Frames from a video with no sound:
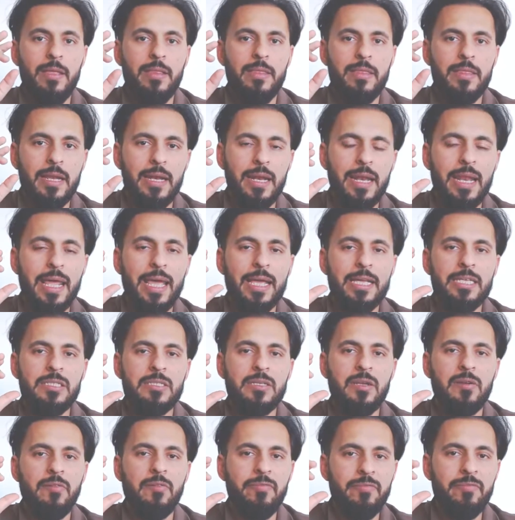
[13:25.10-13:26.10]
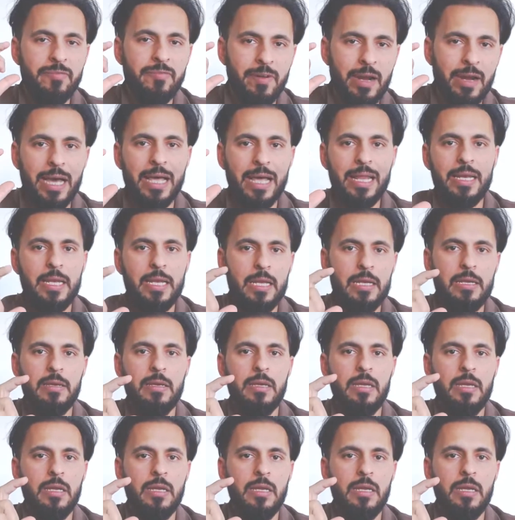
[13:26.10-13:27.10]
the next rally
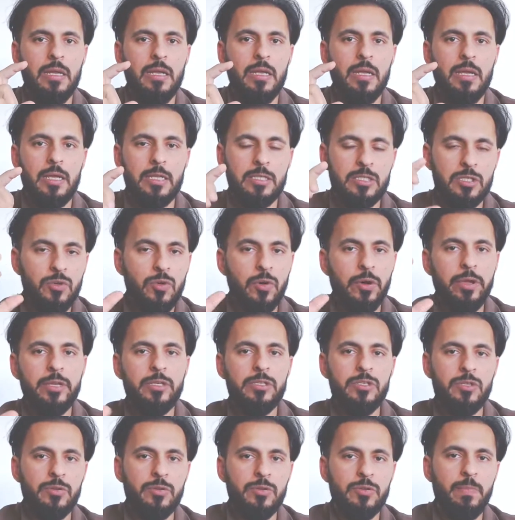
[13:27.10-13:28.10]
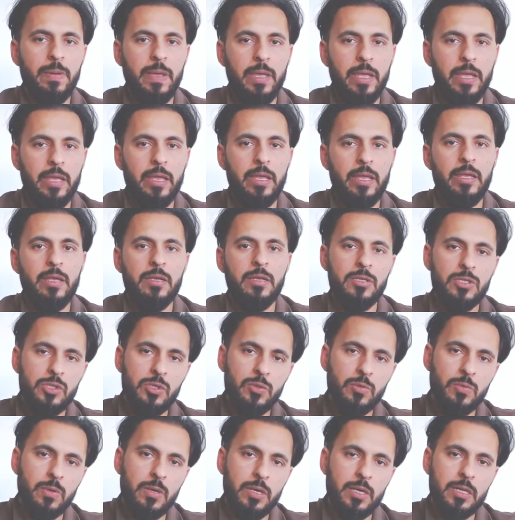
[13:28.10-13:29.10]
is going to be
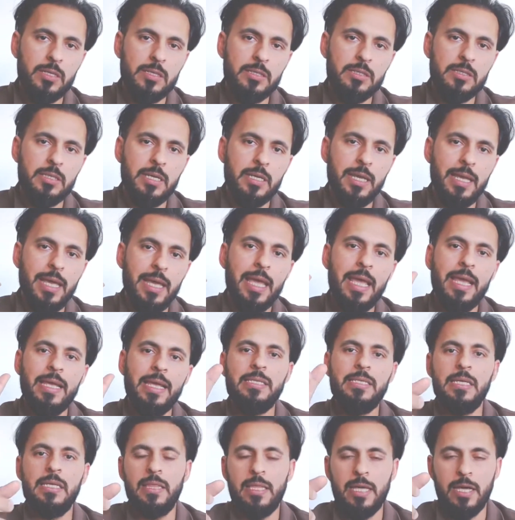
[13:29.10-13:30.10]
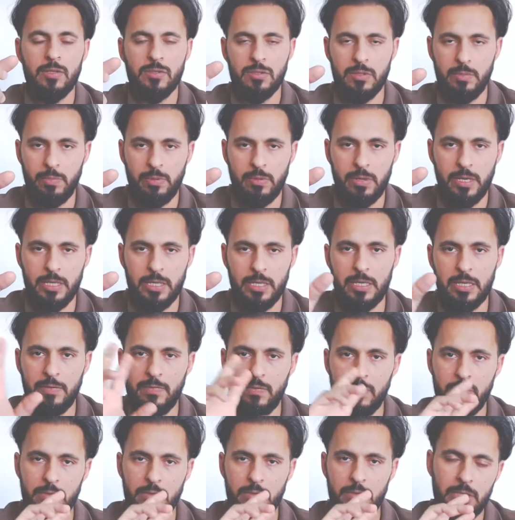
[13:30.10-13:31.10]
towards 80,000 price
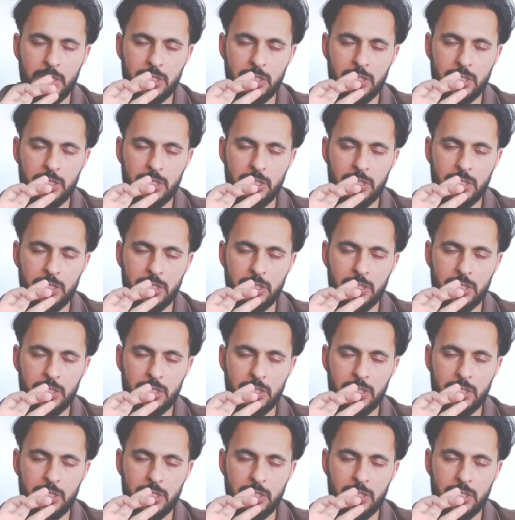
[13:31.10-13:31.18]
level.